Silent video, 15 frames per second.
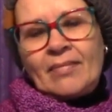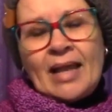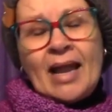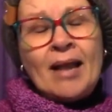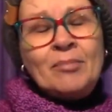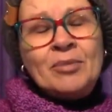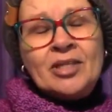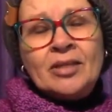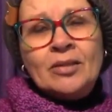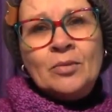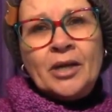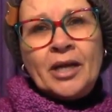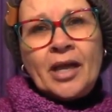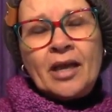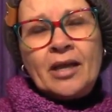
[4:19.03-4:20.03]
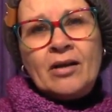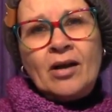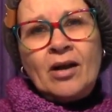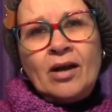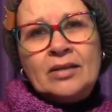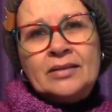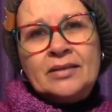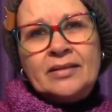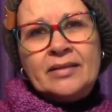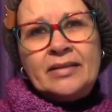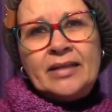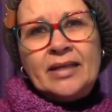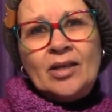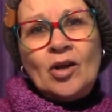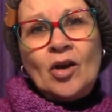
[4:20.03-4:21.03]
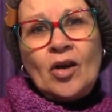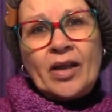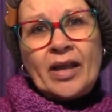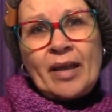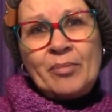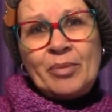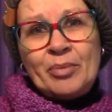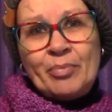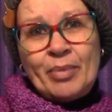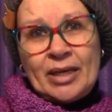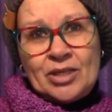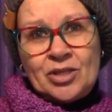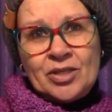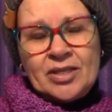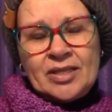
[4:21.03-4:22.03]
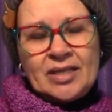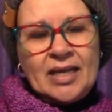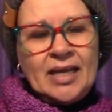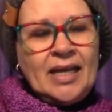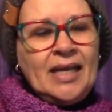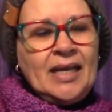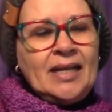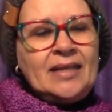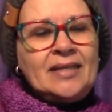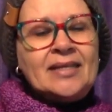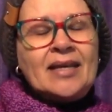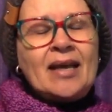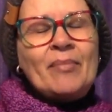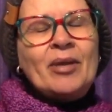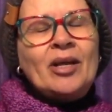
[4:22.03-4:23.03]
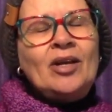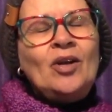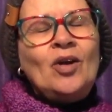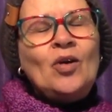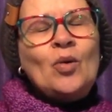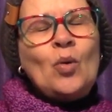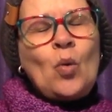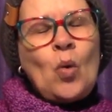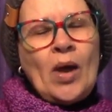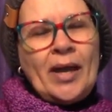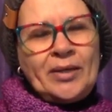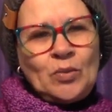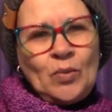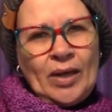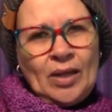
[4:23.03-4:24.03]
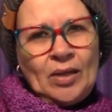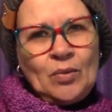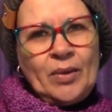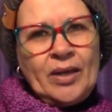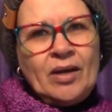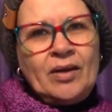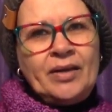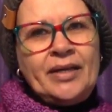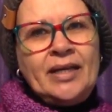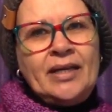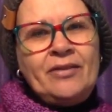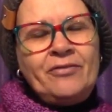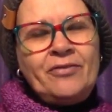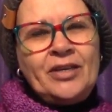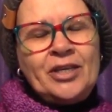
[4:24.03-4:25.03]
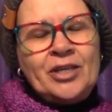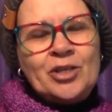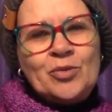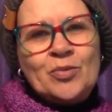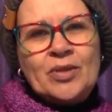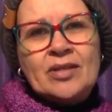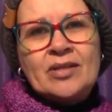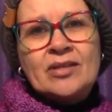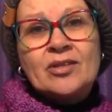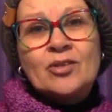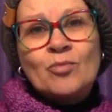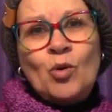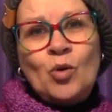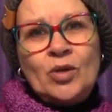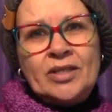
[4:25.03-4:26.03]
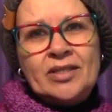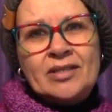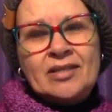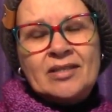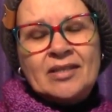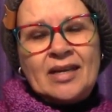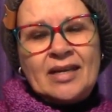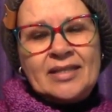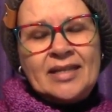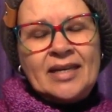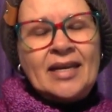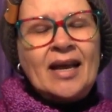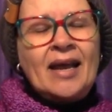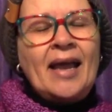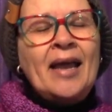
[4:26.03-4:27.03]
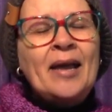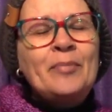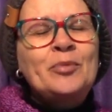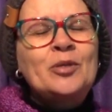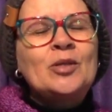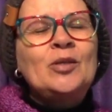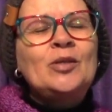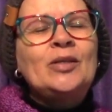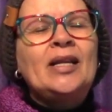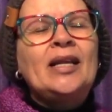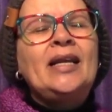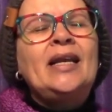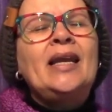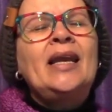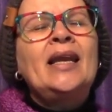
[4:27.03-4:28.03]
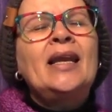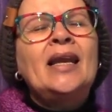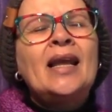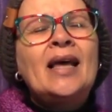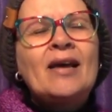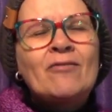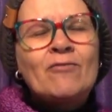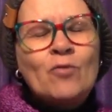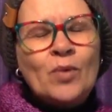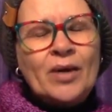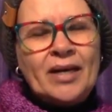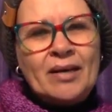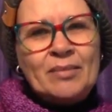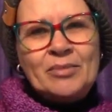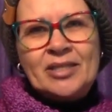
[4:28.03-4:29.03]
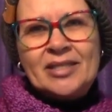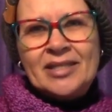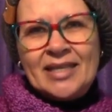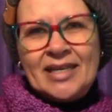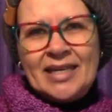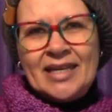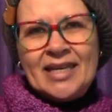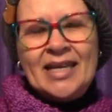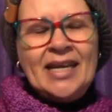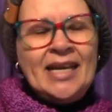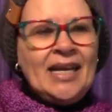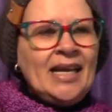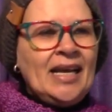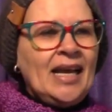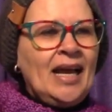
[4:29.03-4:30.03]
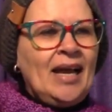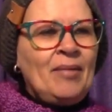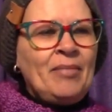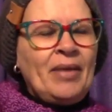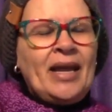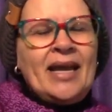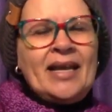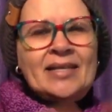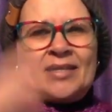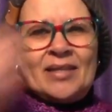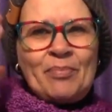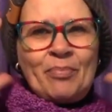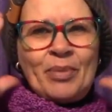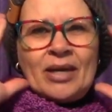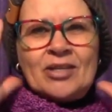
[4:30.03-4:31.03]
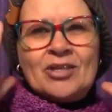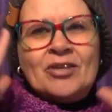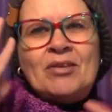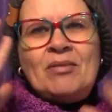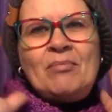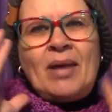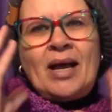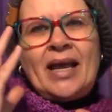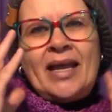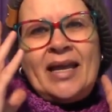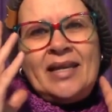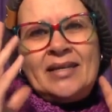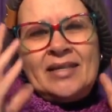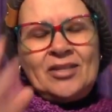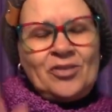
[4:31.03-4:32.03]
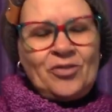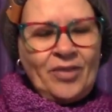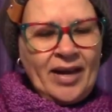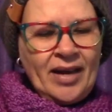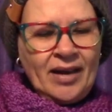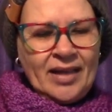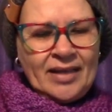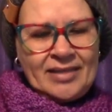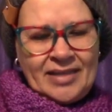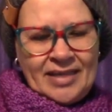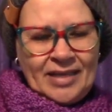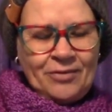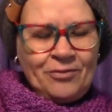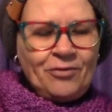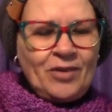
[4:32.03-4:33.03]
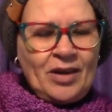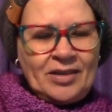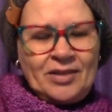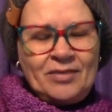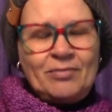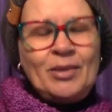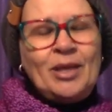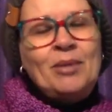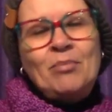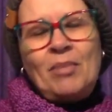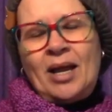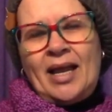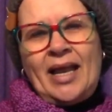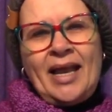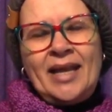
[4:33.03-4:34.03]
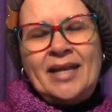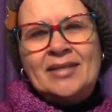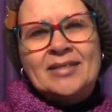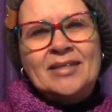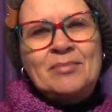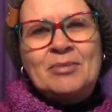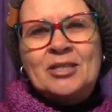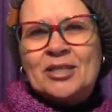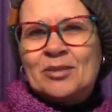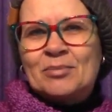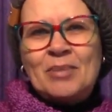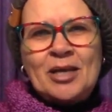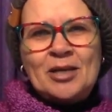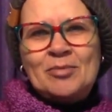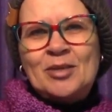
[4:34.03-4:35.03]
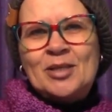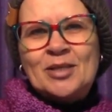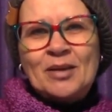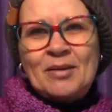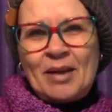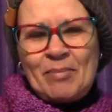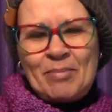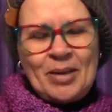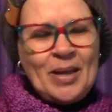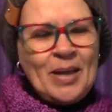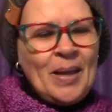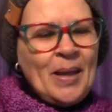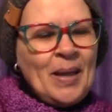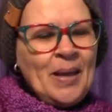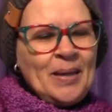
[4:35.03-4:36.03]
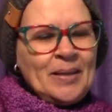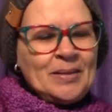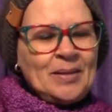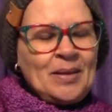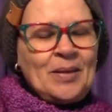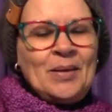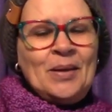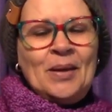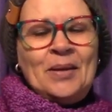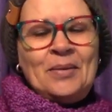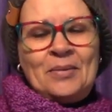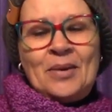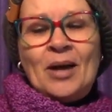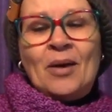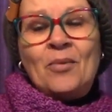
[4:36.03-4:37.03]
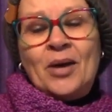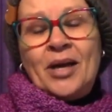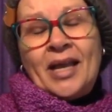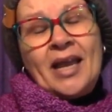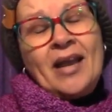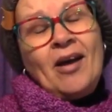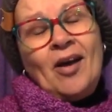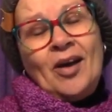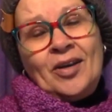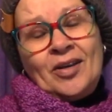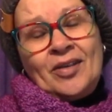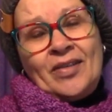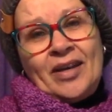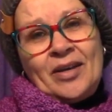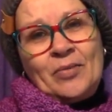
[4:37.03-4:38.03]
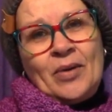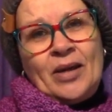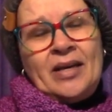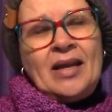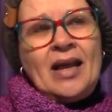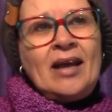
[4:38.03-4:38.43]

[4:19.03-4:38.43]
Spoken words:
I'm still working on the log cabin patches. It's coming along quite well. We are nearly finished with the smallest size, and I absolutely love what I'm seeing. As the picture in my head is realizing in front of me in my hands, it just makes me so happy. So we are working hard on that one.